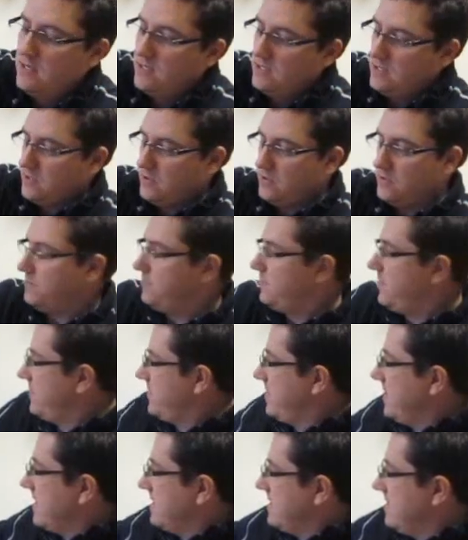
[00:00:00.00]
So we've
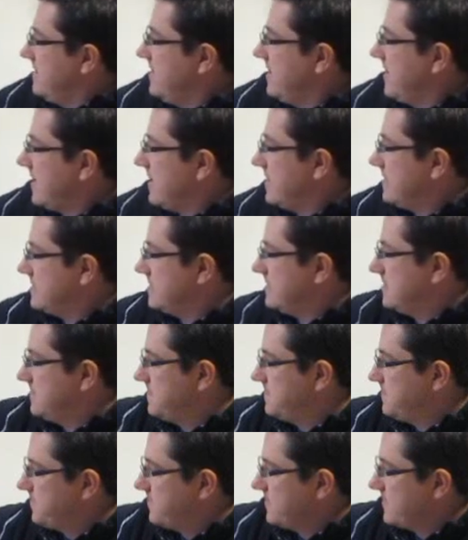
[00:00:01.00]
got that.
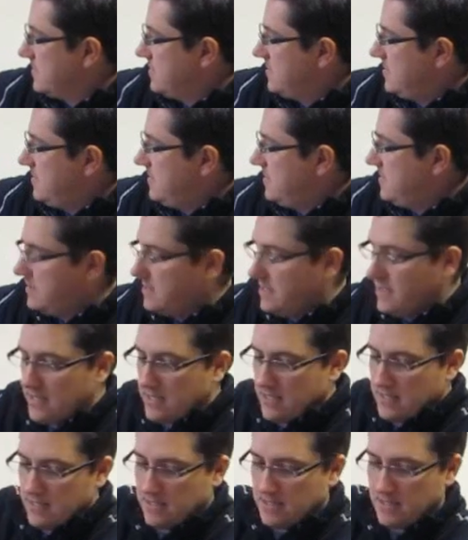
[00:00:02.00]
And
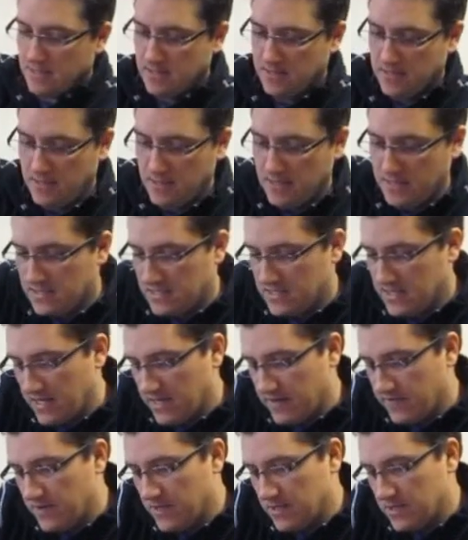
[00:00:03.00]
then
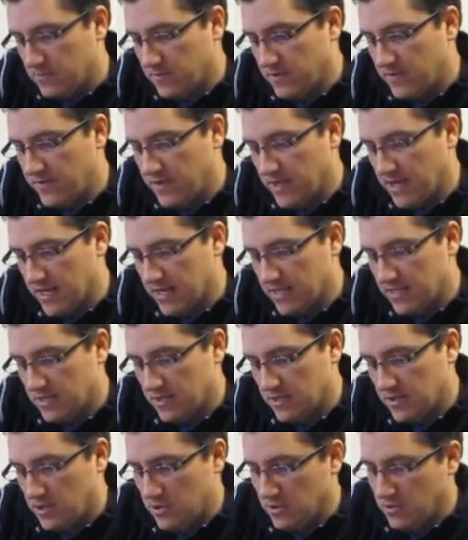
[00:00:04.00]
inside of this we've got
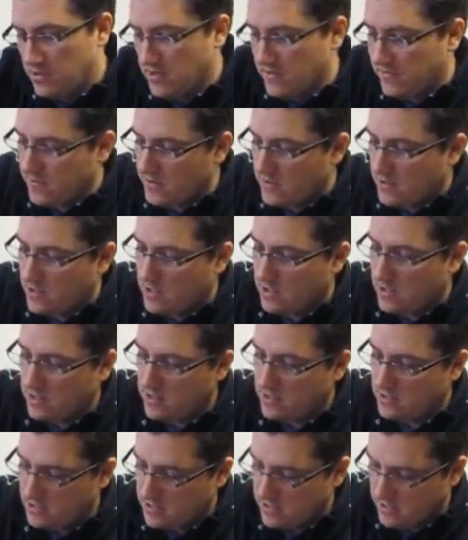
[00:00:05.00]
two different
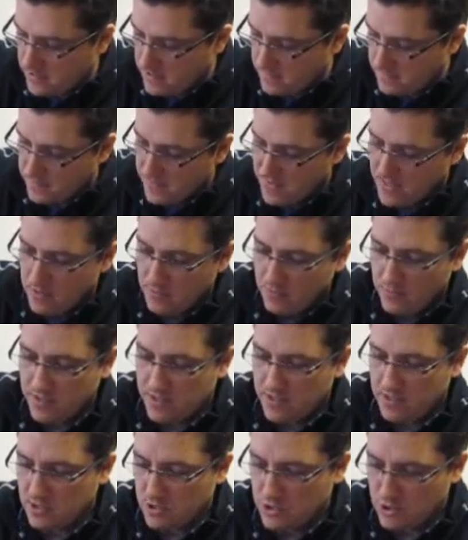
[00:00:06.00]
cards here
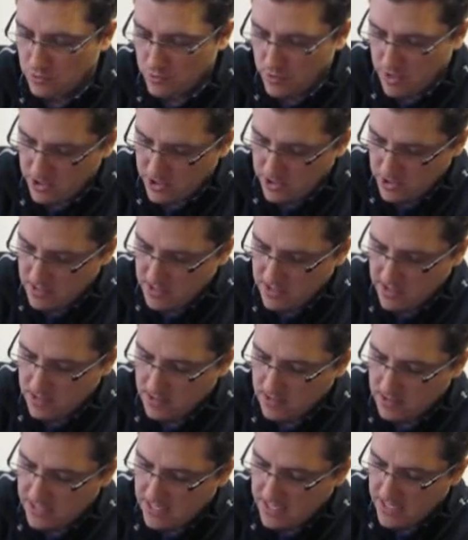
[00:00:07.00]
with instructions, it
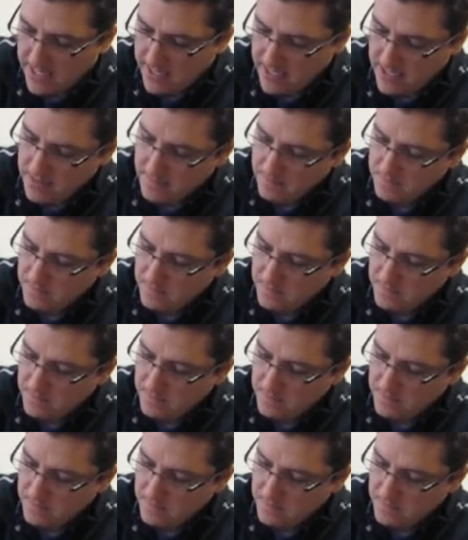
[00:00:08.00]
looks like.